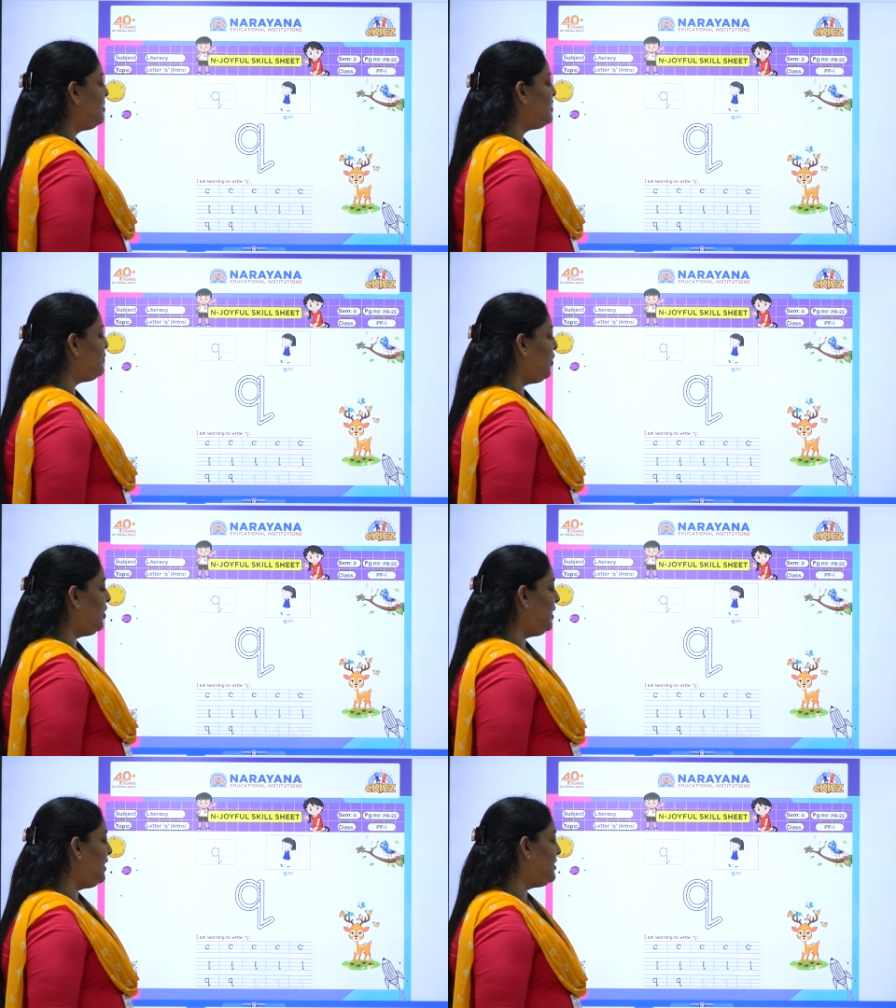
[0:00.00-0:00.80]
small
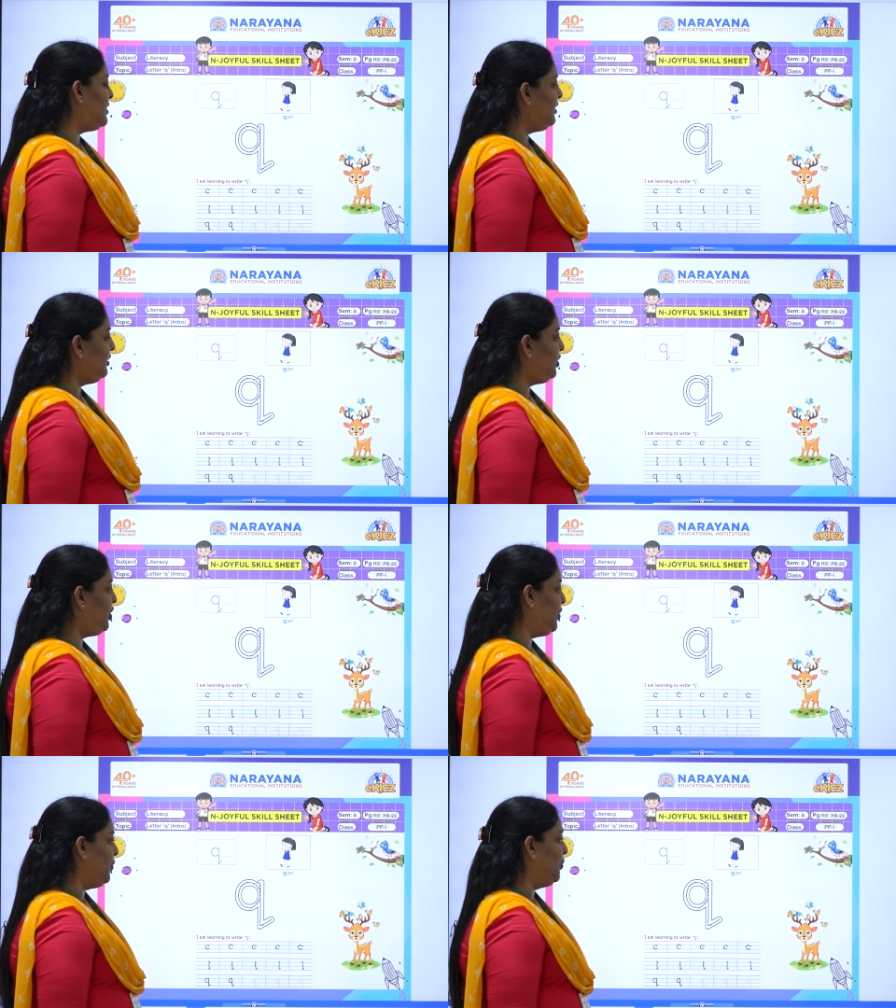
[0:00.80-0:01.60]
letter
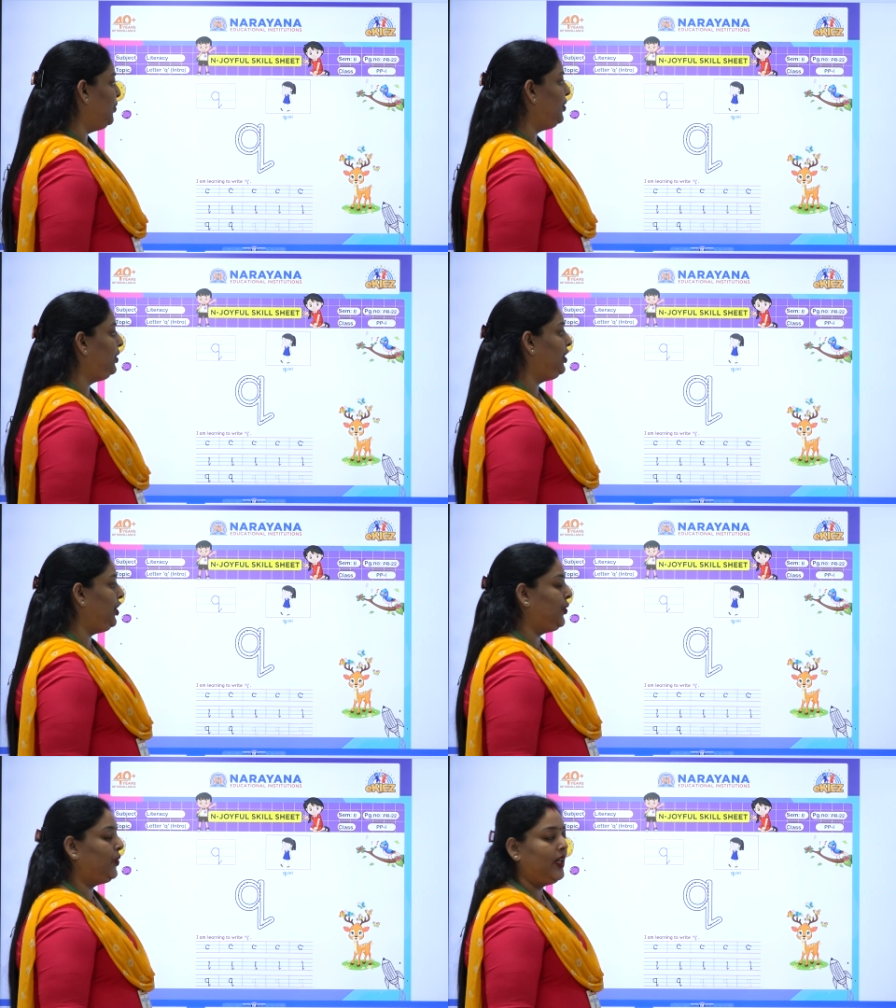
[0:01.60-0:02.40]
Q.
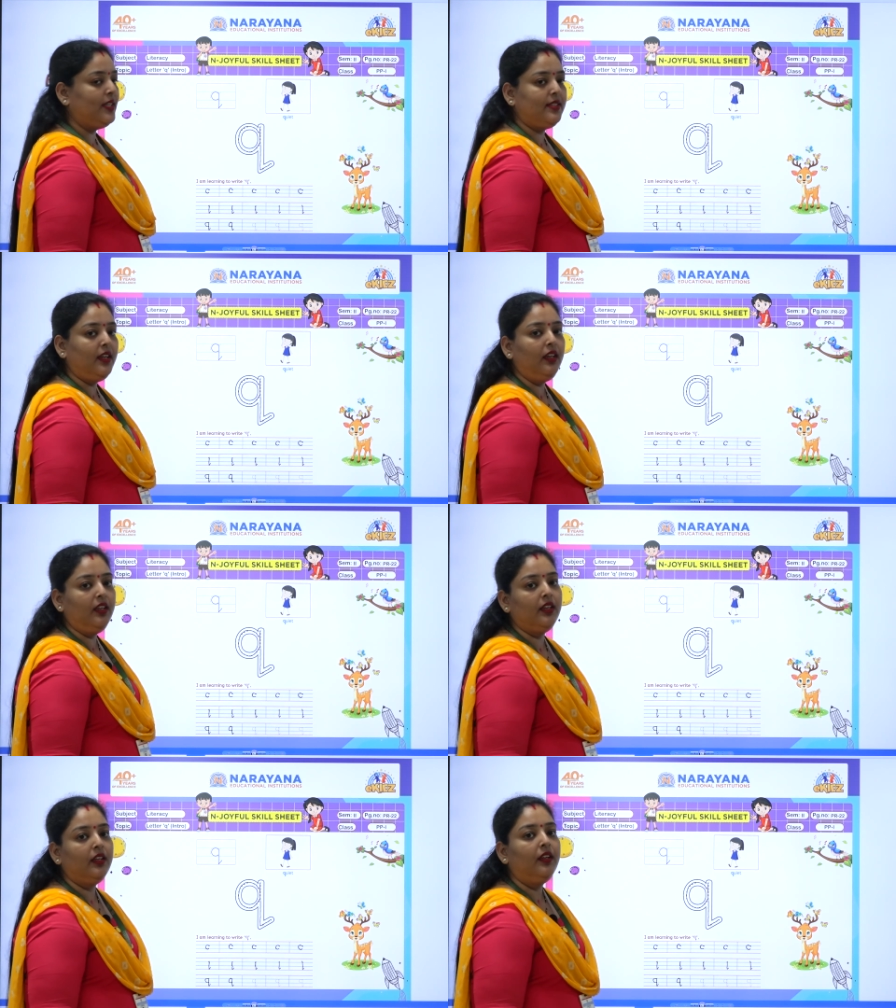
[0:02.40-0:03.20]
Q is in
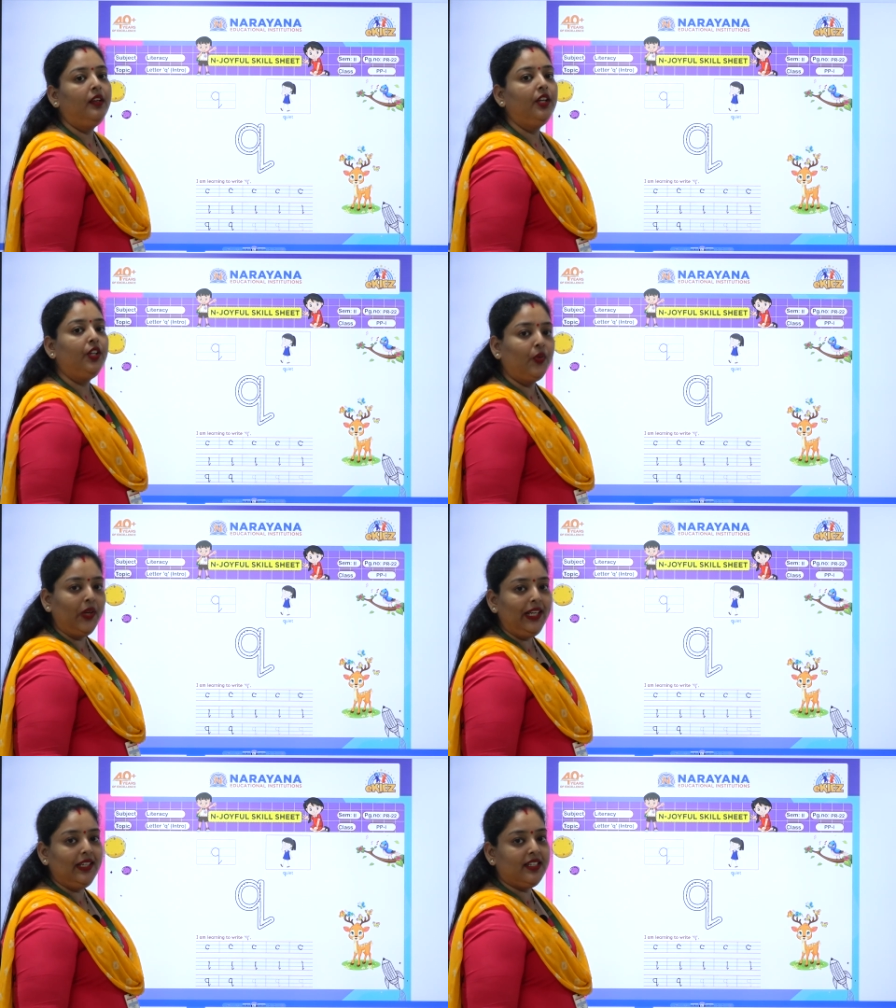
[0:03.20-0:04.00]

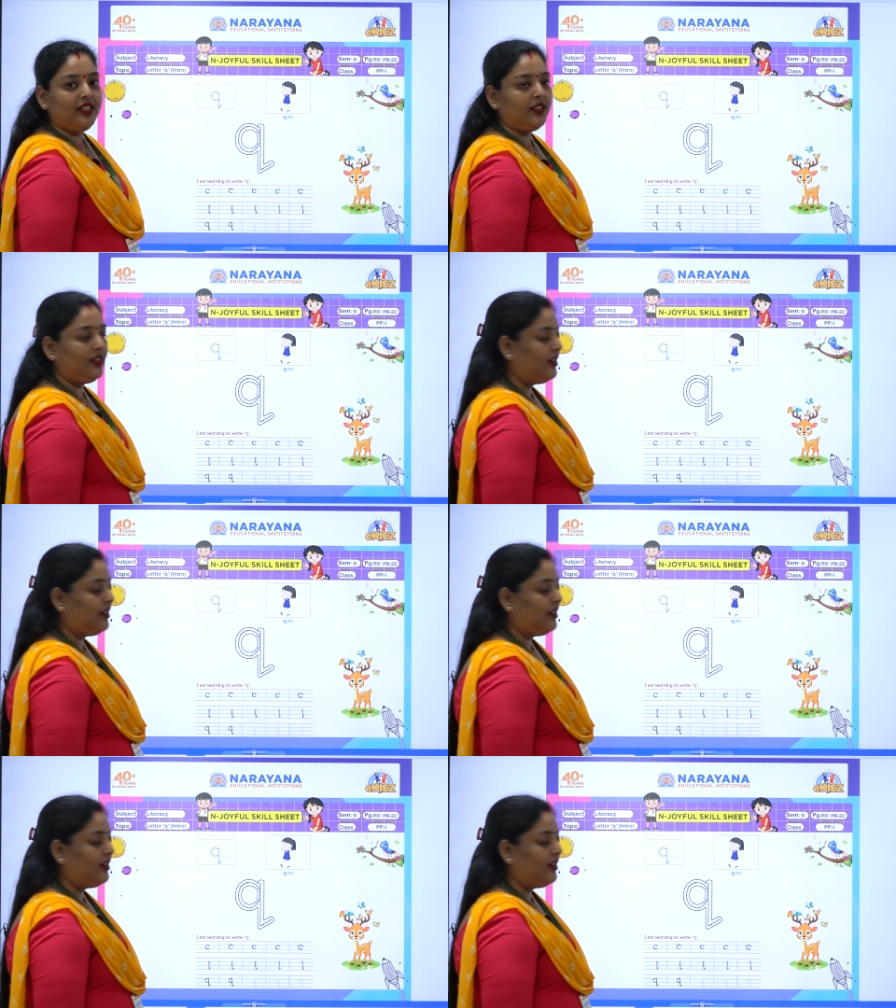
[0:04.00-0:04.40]
quilt.